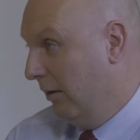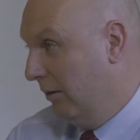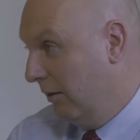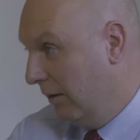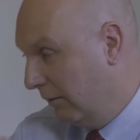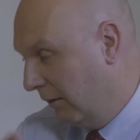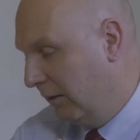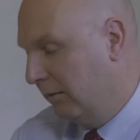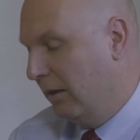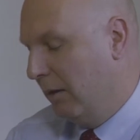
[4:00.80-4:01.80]
Mm-hmm. And so
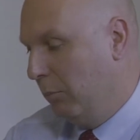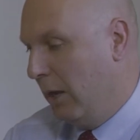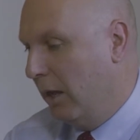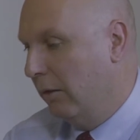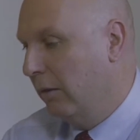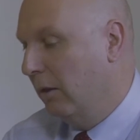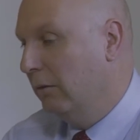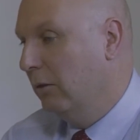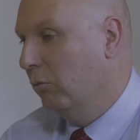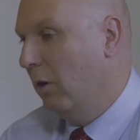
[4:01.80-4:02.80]
that's that part
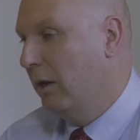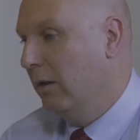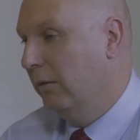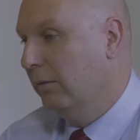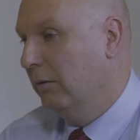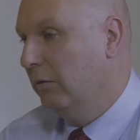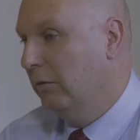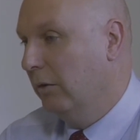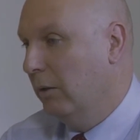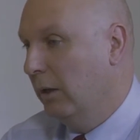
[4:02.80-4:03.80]
of the readiness that you're
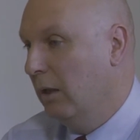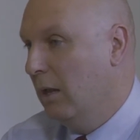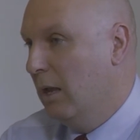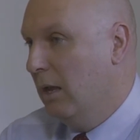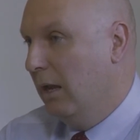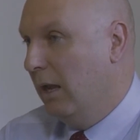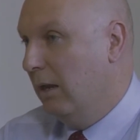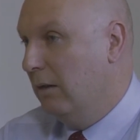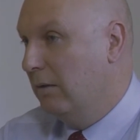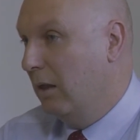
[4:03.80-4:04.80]
doing.
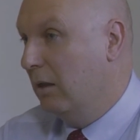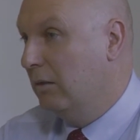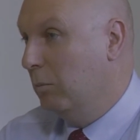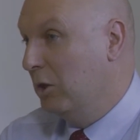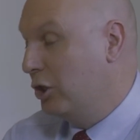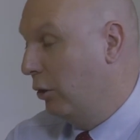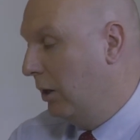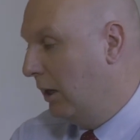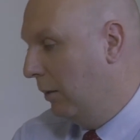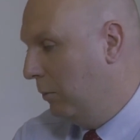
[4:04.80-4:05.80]
And the
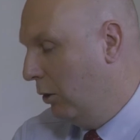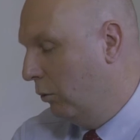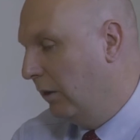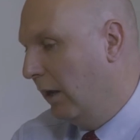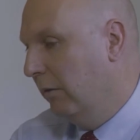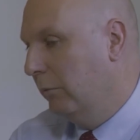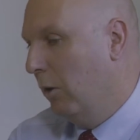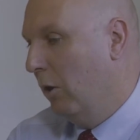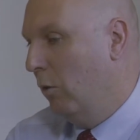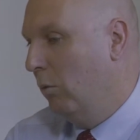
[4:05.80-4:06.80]
maturity can be looked at as
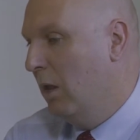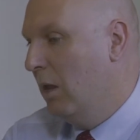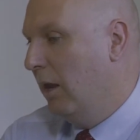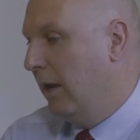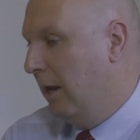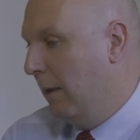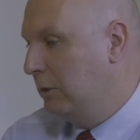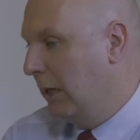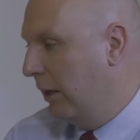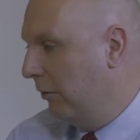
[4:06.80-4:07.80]
well and
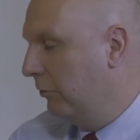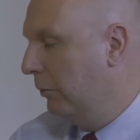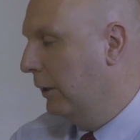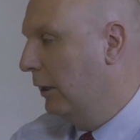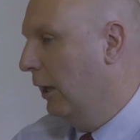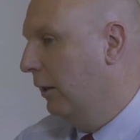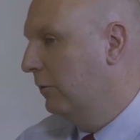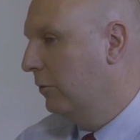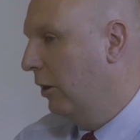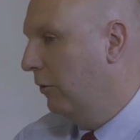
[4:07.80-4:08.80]
updated from the cloud
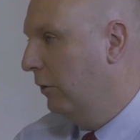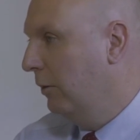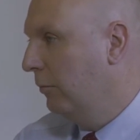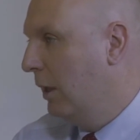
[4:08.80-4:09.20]
strategy.